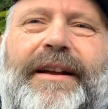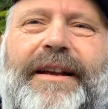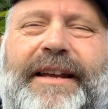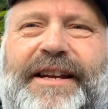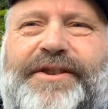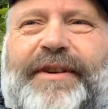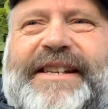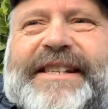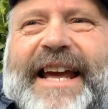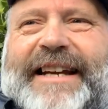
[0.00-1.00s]
yes,
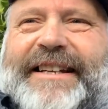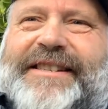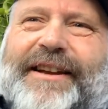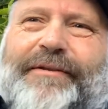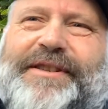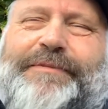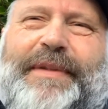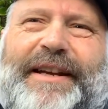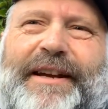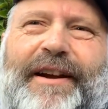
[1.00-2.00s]
race tactics I was
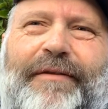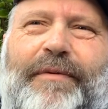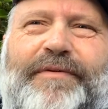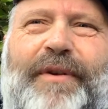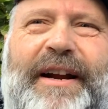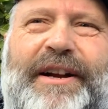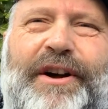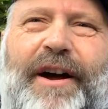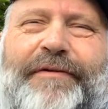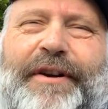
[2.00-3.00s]
speaking of before I got
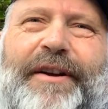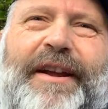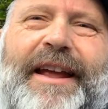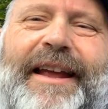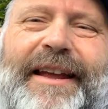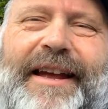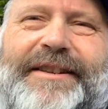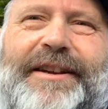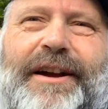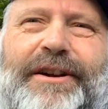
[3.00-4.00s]
cut off there.
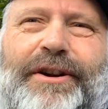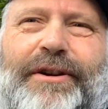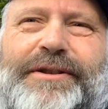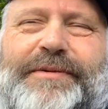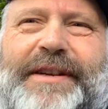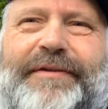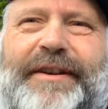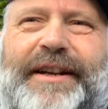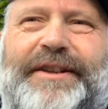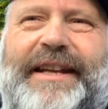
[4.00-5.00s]
Yes, Kouros would
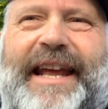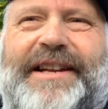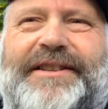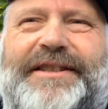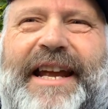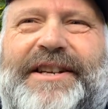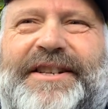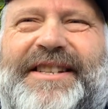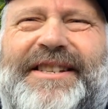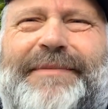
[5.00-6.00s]
definitely cut the
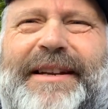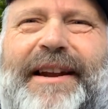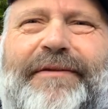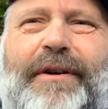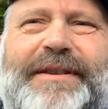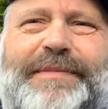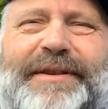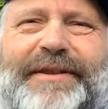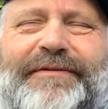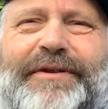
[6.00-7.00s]
tangents. It's something I've always
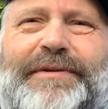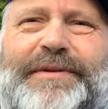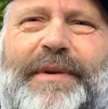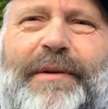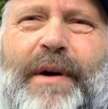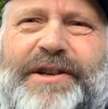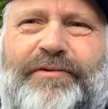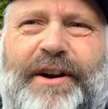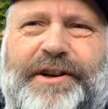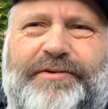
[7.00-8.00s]
been confused when I watch
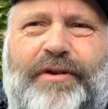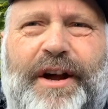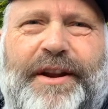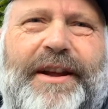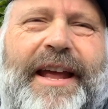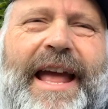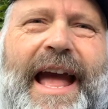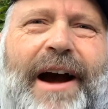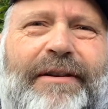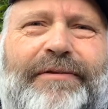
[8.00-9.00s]
runners run,
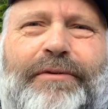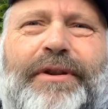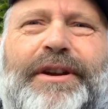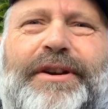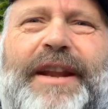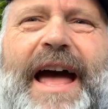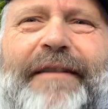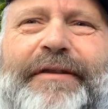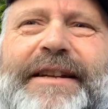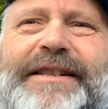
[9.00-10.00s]
how even really good
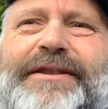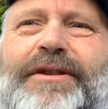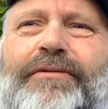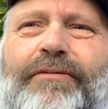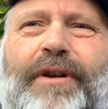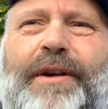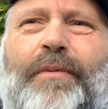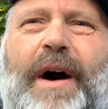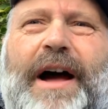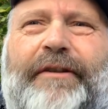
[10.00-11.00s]
athletes run
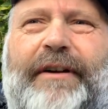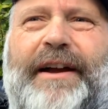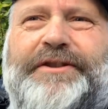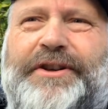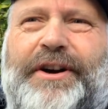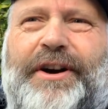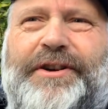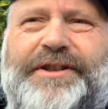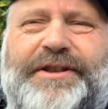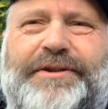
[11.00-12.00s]
wide around
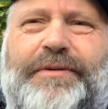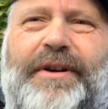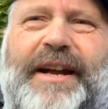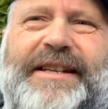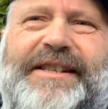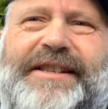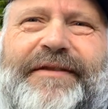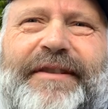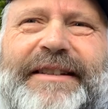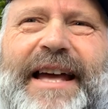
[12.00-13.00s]
turns and do all kinds of
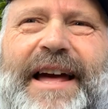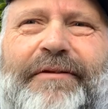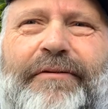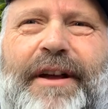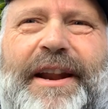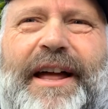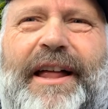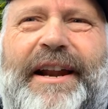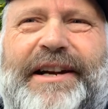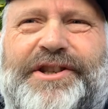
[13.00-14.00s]
stuff like that and run a
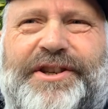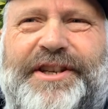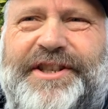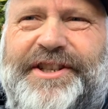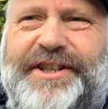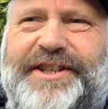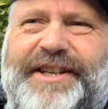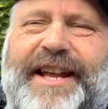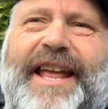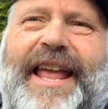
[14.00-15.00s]
lot of extra distance.
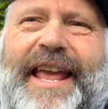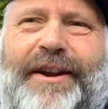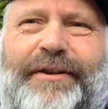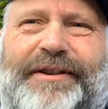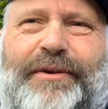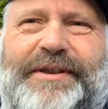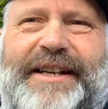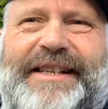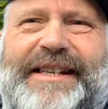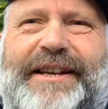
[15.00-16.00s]
You know, and of course,
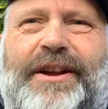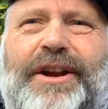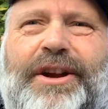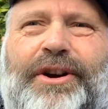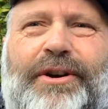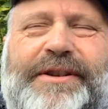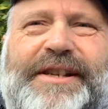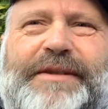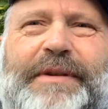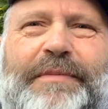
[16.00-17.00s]
like I said, Kouros
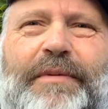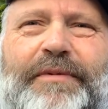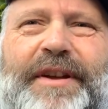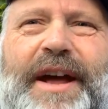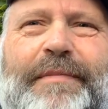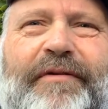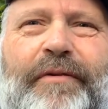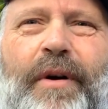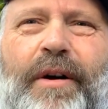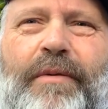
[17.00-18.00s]
and his people the night
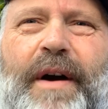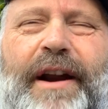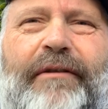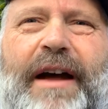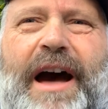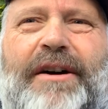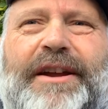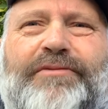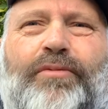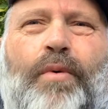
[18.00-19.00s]
before went around
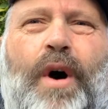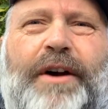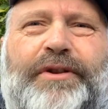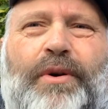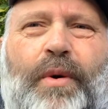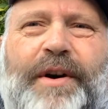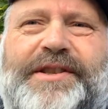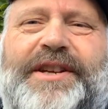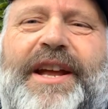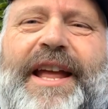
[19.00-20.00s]
and walked the
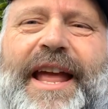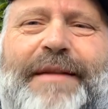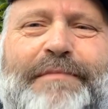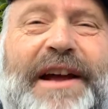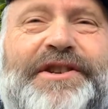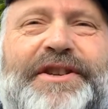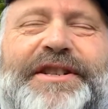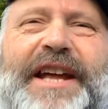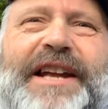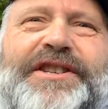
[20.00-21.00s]
course and measured the
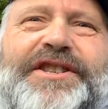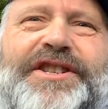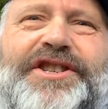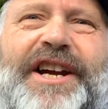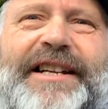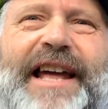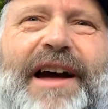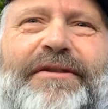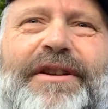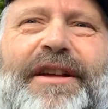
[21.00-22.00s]
tangents and checked
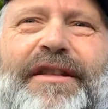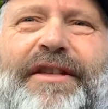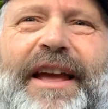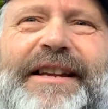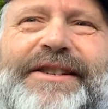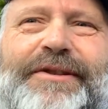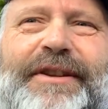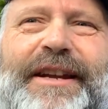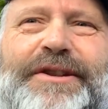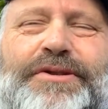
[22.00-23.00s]
out things so
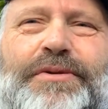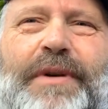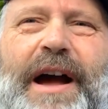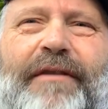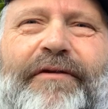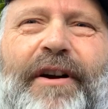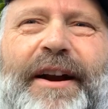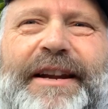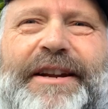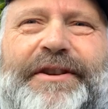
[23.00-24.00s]
that he knew how far
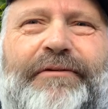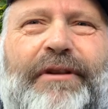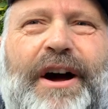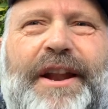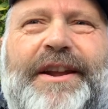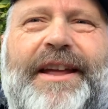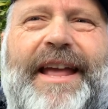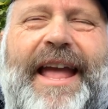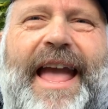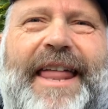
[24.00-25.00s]
he needed to run.
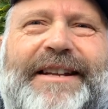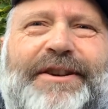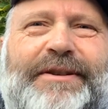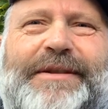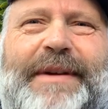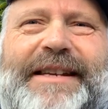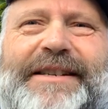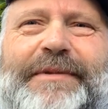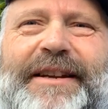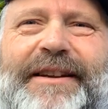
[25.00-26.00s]
And it's always
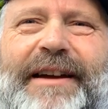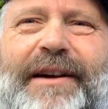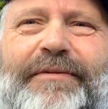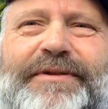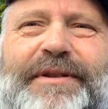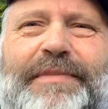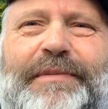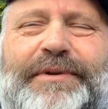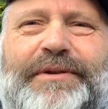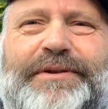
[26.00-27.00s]
amazing to me how some
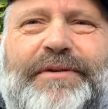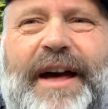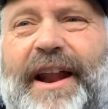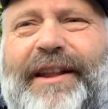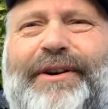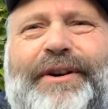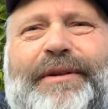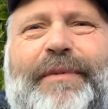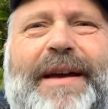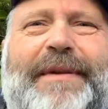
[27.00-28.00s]
people don't do that. I learned
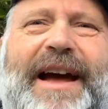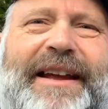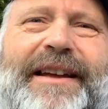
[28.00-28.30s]
it way back